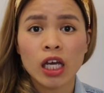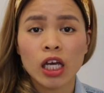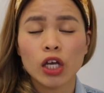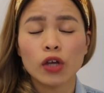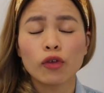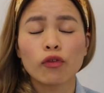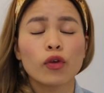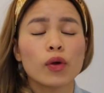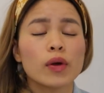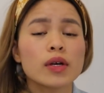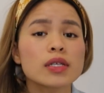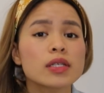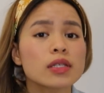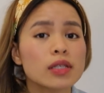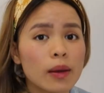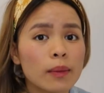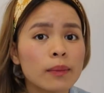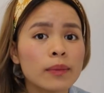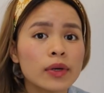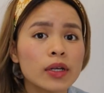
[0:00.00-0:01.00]
if you're
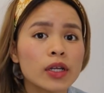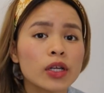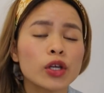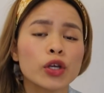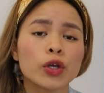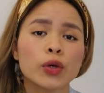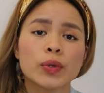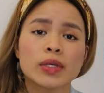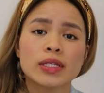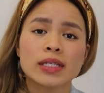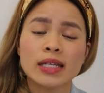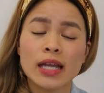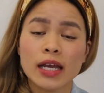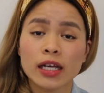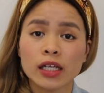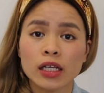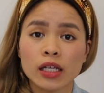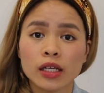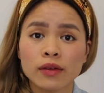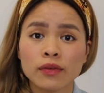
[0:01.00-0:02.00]
somebody who is
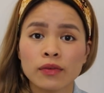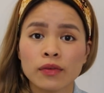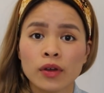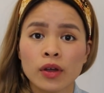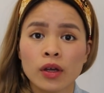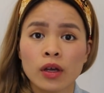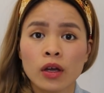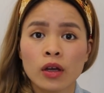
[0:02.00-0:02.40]
negative,